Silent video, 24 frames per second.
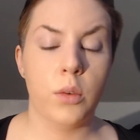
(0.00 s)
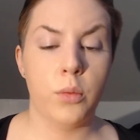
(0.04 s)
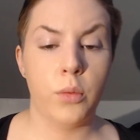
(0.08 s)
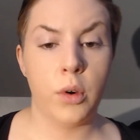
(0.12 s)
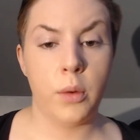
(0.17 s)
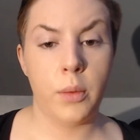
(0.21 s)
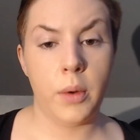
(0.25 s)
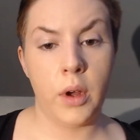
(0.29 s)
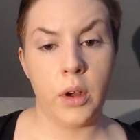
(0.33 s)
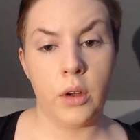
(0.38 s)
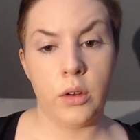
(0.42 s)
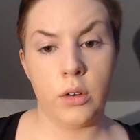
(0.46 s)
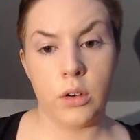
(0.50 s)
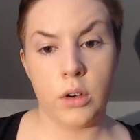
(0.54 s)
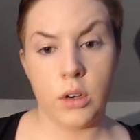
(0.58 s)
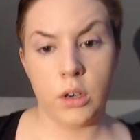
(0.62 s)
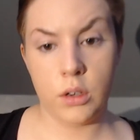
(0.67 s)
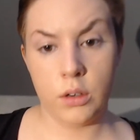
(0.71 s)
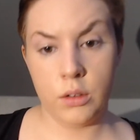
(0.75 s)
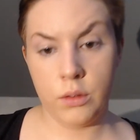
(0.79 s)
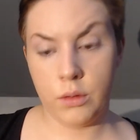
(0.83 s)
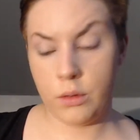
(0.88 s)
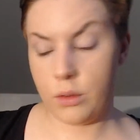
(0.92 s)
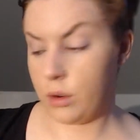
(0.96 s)
powder
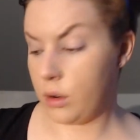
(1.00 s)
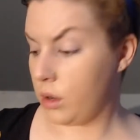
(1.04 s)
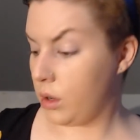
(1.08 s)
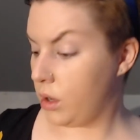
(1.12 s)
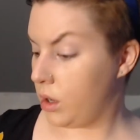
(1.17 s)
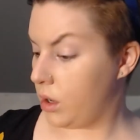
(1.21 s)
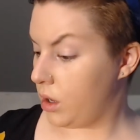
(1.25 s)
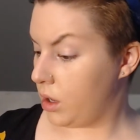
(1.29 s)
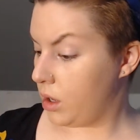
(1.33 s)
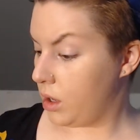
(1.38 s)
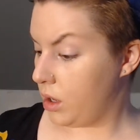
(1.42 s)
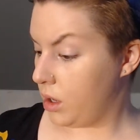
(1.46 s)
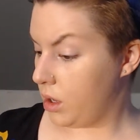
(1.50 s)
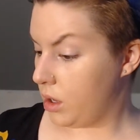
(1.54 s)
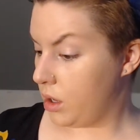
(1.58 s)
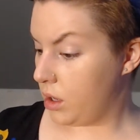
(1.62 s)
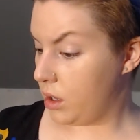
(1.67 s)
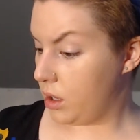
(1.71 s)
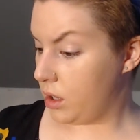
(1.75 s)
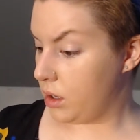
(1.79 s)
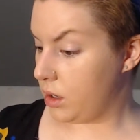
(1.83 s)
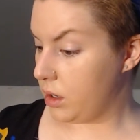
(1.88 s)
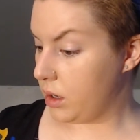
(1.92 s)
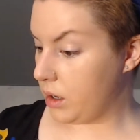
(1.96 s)
on
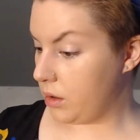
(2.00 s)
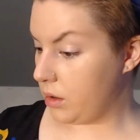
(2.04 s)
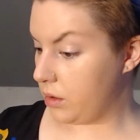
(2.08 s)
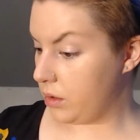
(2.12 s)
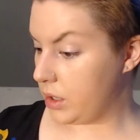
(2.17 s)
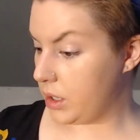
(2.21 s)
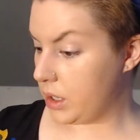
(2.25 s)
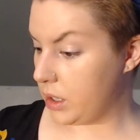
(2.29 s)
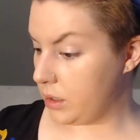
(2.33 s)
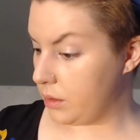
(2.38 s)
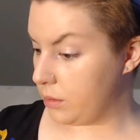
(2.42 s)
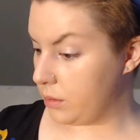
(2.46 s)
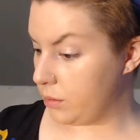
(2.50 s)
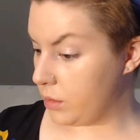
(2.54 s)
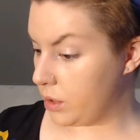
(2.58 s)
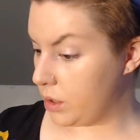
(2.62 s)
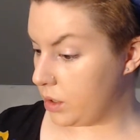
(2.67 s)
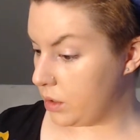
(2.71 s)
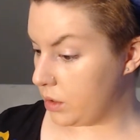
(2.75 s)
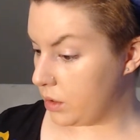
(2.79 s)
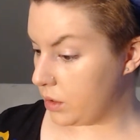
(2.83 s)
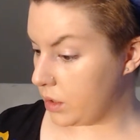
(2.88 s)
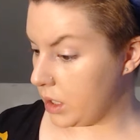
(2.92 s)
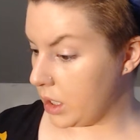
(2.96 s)
now that I'm
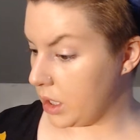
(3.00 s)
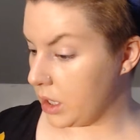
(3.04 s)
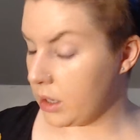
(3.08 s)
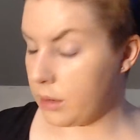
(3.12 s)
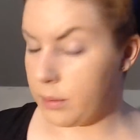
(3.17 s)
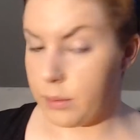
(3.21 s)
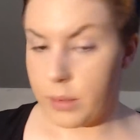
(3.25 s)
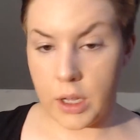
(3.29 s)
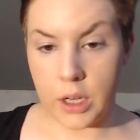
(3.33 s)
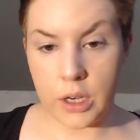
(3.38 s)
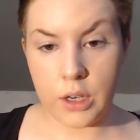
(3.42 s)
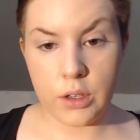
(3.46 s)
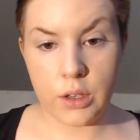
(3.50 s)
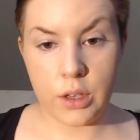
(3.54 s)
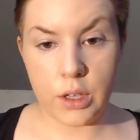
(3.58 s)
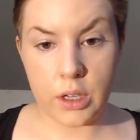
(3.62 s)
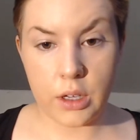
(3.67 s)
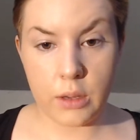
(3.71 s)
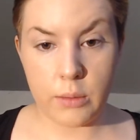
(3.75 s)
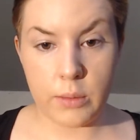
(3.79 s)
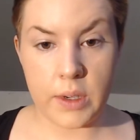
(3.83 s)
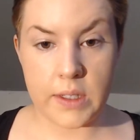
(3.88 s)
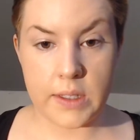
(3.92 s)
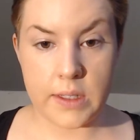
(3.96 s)
getting a better look
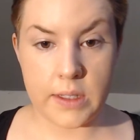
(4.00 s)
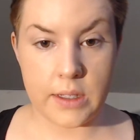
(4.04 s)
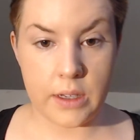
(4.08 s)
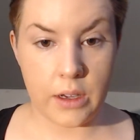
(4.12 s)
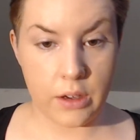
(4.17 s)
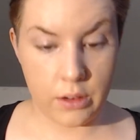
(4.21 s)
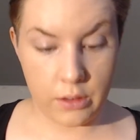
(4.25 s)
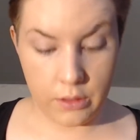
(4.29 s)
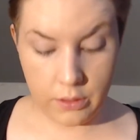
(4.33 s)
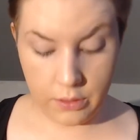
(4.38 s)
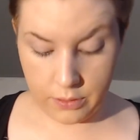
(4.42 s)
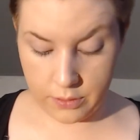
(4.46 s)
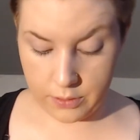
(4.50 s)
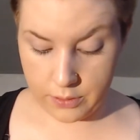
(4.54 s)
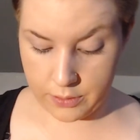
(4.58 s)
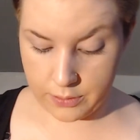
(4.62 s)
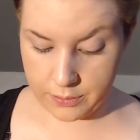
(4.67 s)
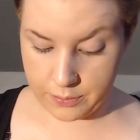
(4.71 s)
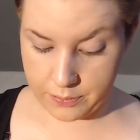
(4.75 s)
at myself.